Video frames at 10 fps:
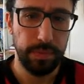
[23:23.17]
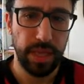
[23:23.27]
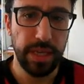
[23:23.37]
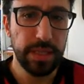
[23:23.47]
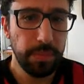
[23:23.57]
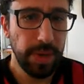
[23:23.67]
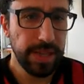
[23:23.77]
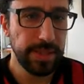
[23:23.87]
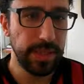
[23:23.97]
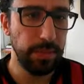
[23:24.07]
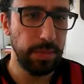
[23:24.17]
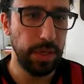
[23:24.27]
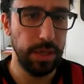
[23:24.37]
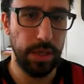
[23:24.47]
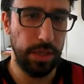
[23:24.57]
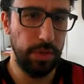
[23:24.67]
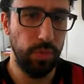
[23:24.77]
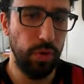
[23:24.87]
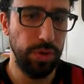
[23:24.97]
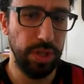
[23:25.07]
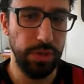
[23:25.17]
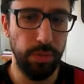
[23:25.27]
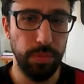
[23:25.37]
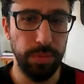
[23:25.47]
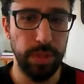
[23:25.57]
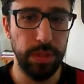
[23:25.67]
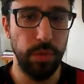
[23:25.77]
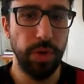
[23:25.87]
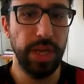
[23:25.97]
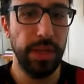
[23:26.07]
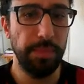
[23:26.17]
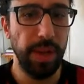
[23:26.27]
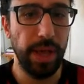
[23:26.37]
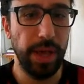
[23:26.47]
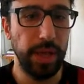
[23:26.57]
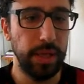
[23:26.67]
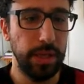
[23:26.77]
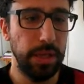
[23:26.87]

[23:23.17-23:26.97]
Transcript: it's the best team in the world at the moment. The way they play